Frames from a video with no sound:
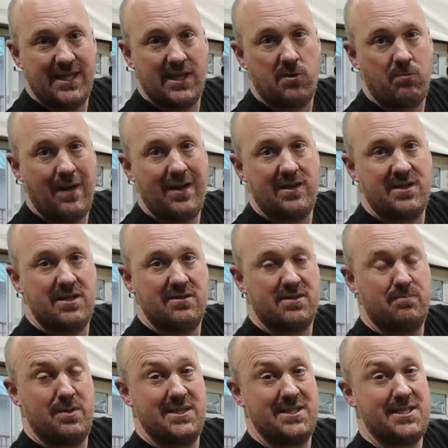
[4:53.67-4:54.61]
in their
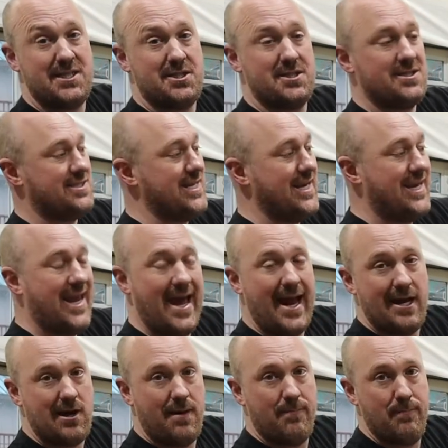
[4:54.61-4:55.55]
relative positions. They
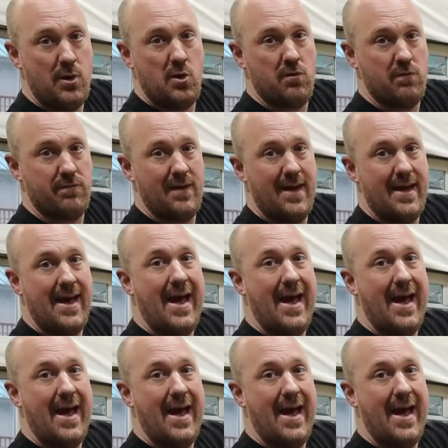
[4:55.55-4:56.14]
cannot move.